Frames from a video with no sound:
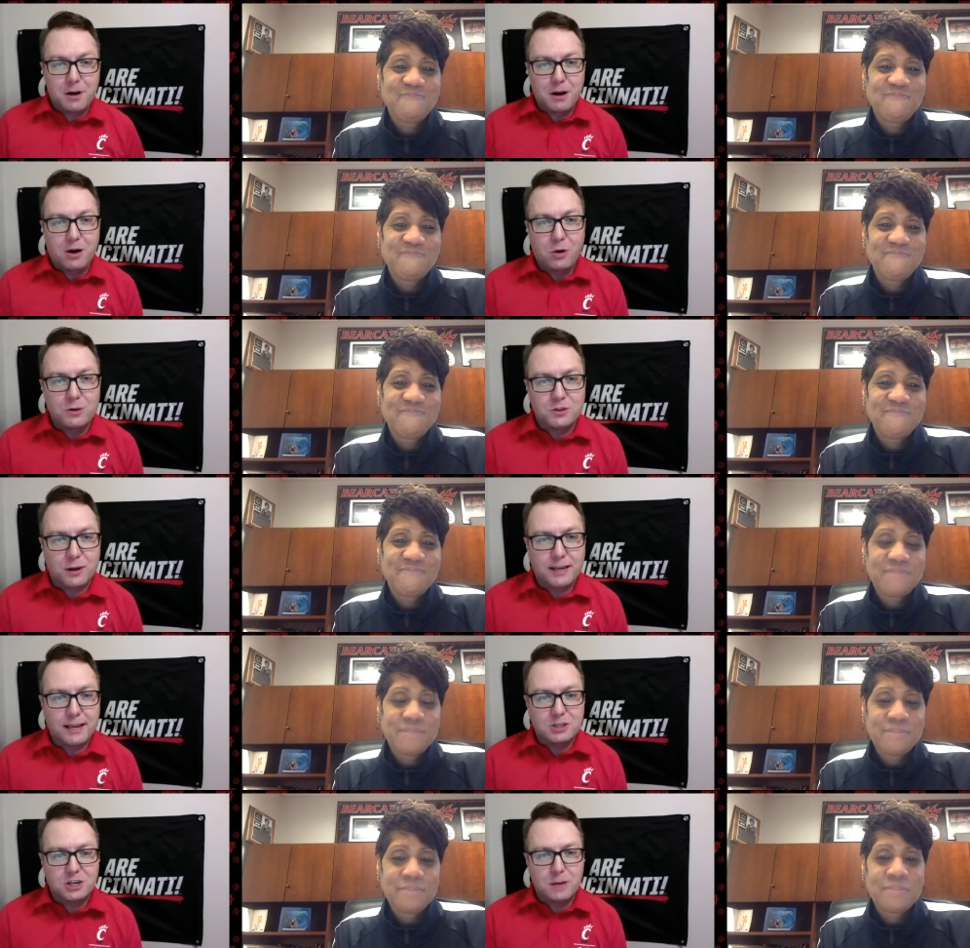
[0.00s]
Speaker 1: Uh, always great
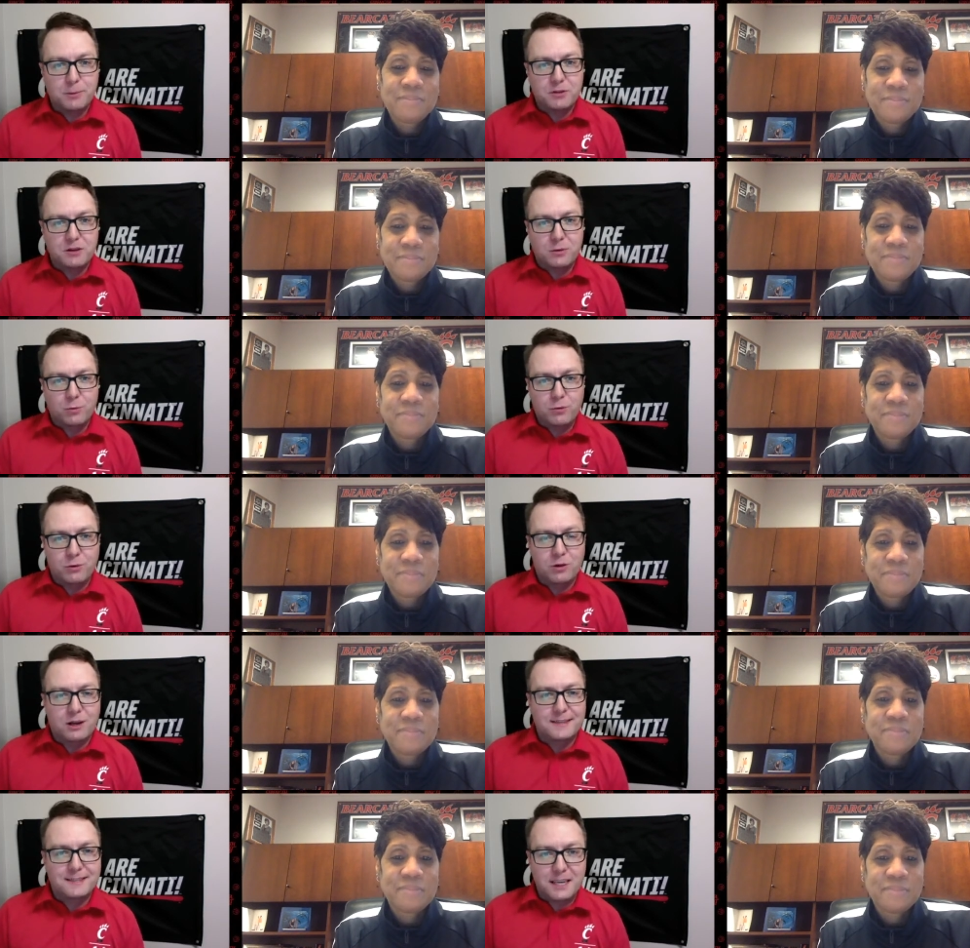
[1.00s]
catching up with you, and we will
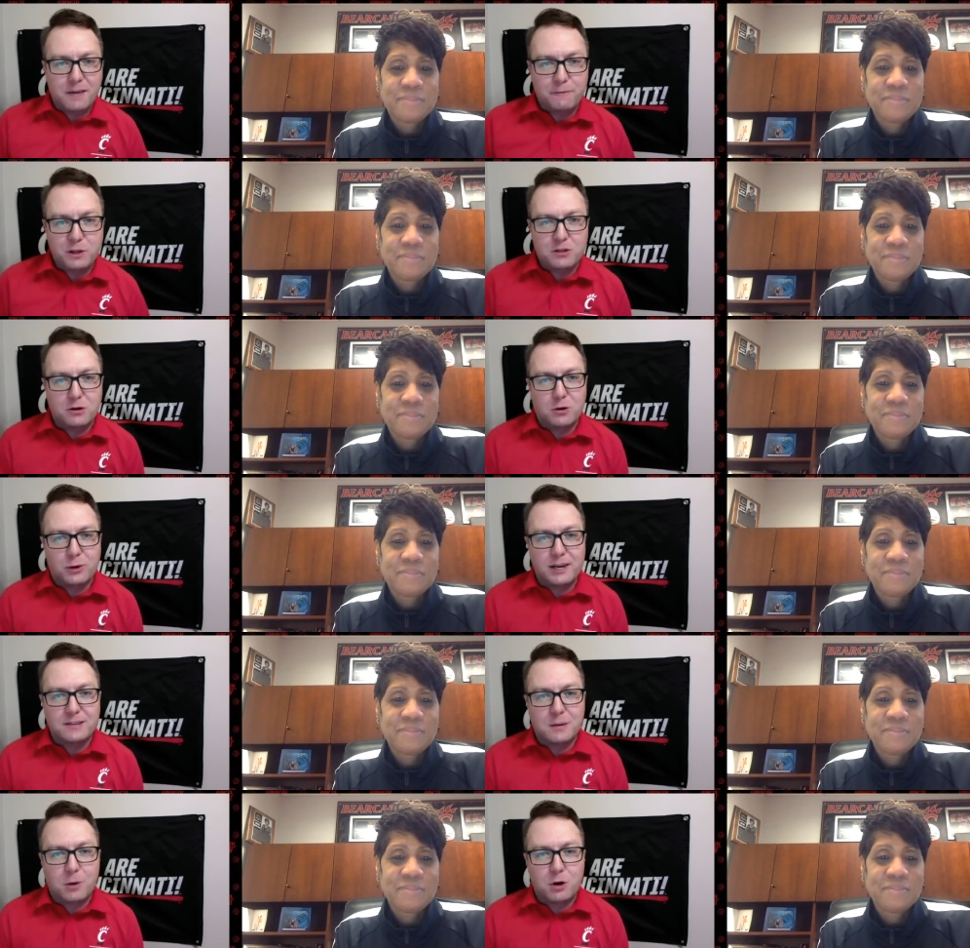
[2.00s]
uh, see you at Fifth Third Arena
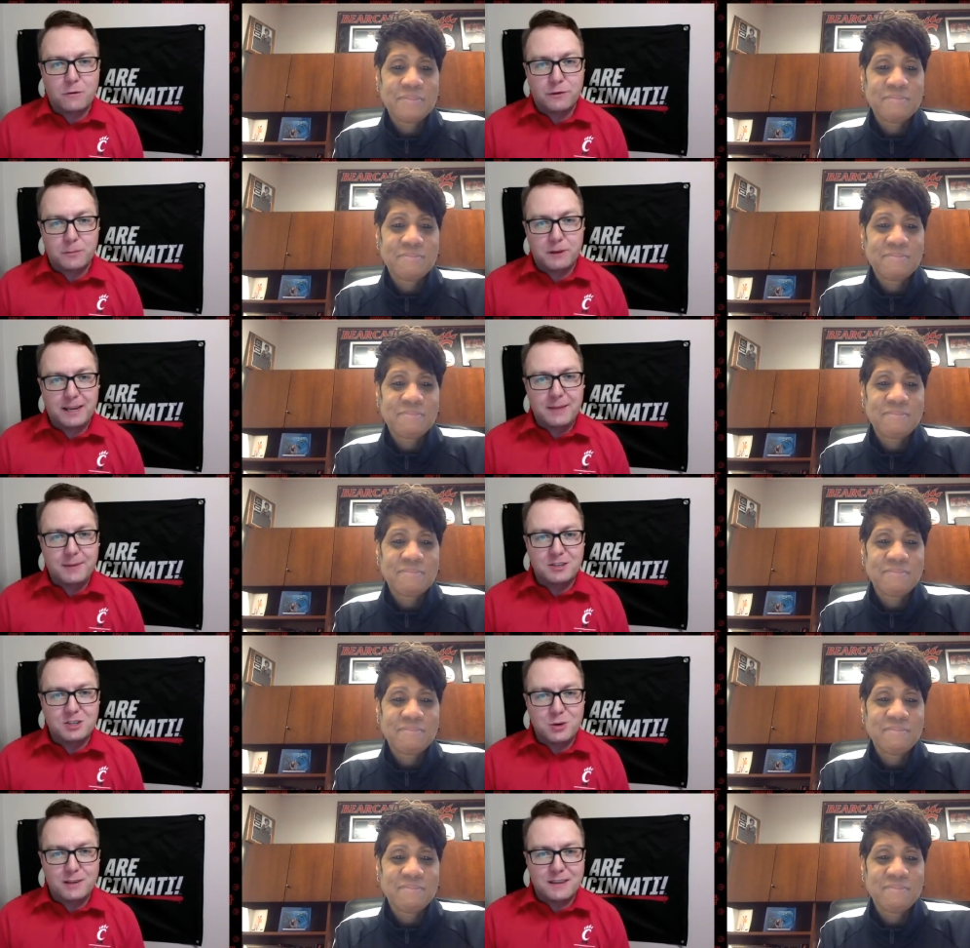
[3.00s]
tomorrow for the big game
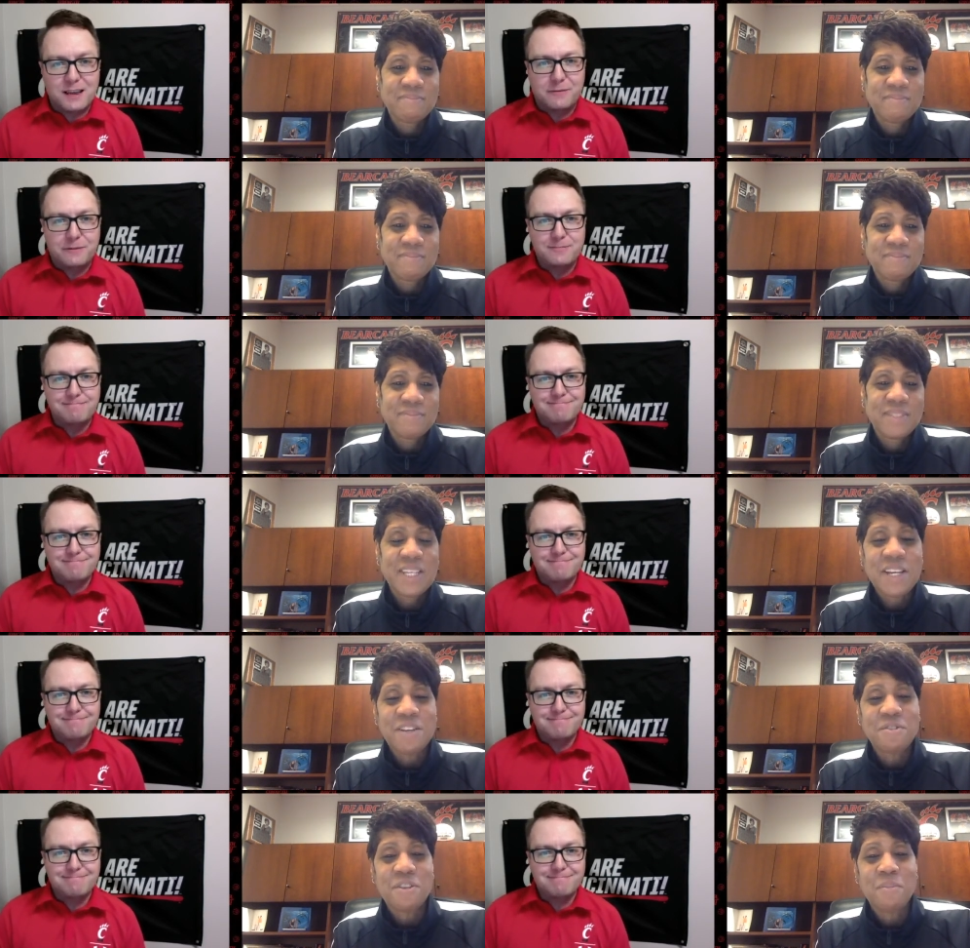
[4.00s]
against USF.
Speaker 2: Thank
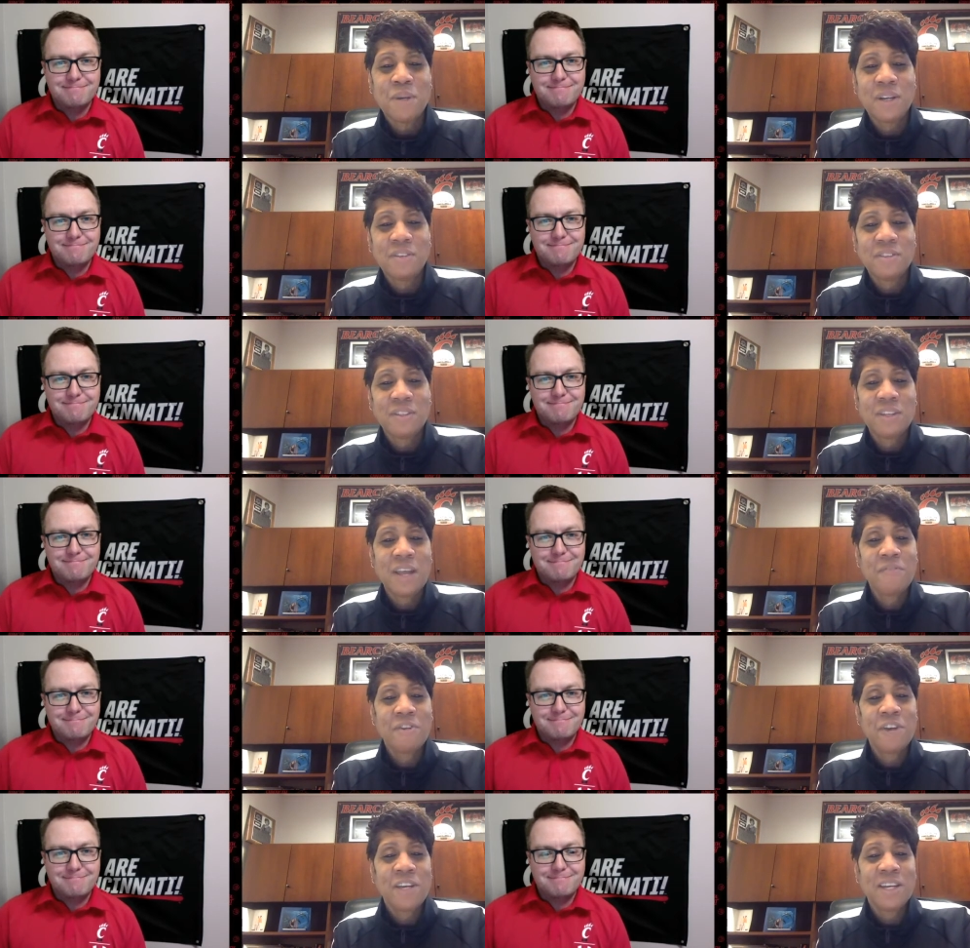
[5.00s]
you so much, and have a
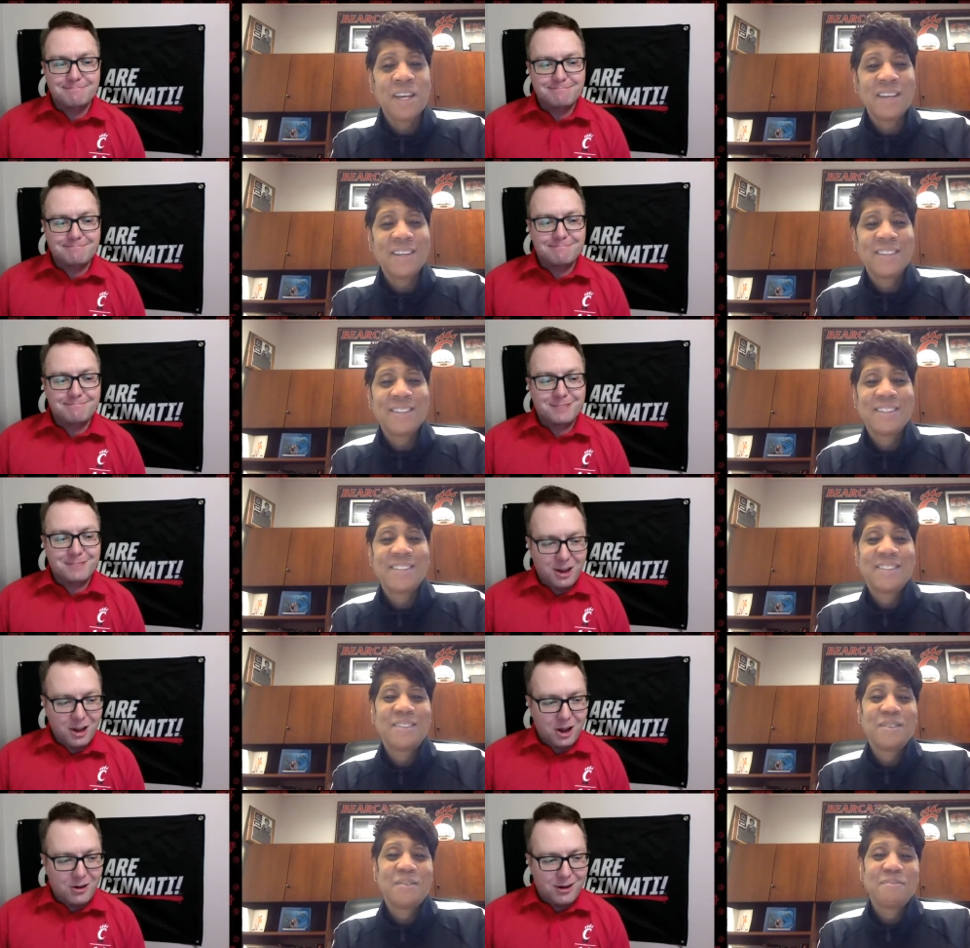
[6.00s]
great day.
Speaker 1: All